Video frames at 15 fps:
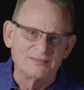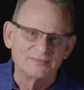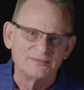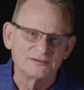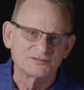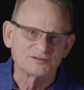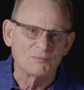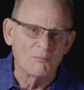
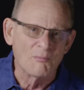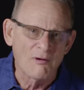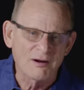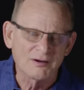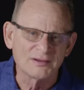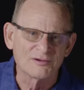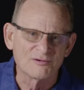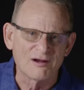this
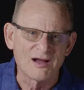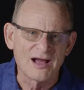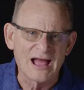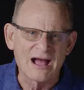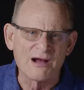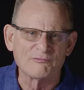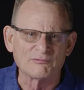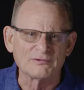Mardi Gras
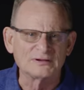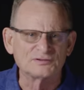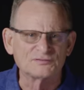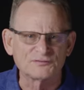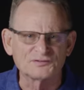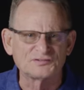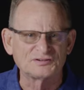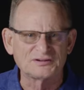outreach
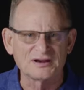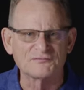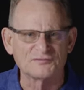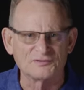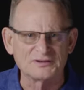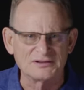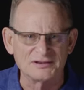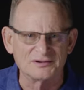for
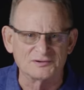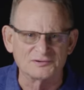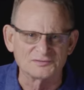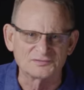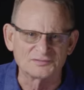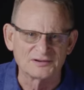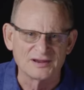several years.